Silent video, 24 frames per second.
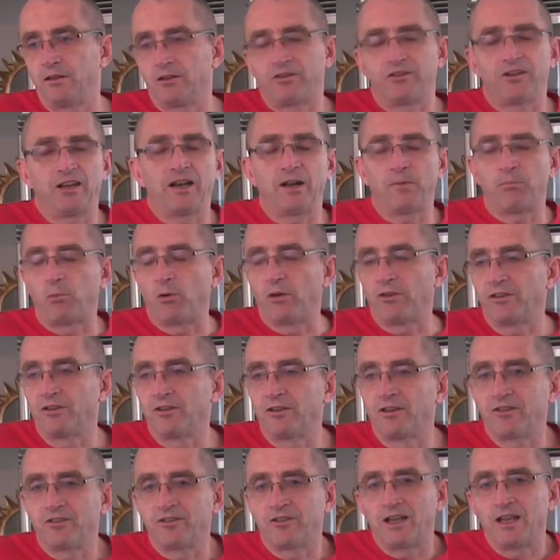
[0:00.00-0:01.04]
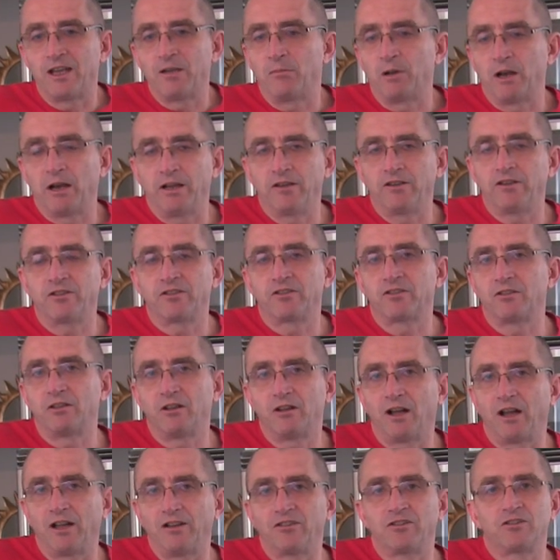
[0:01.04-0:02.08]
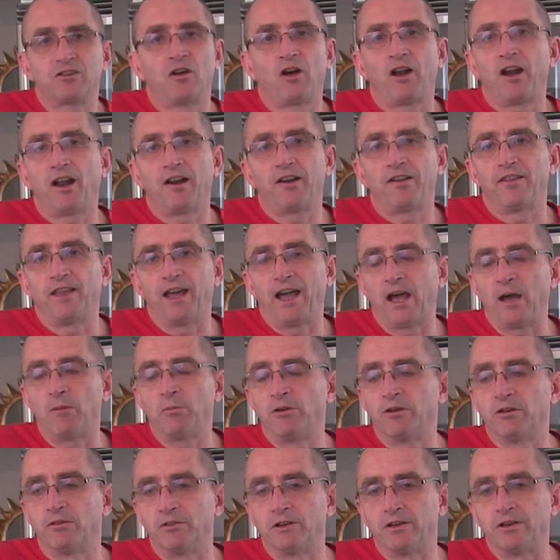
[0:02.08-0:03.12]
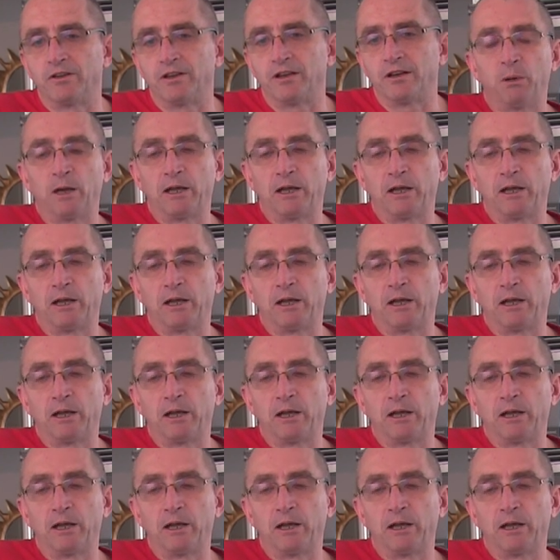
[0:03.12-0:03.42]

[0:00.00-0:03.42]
the setup wasn't the same. And I just, I just got out of the habit of it.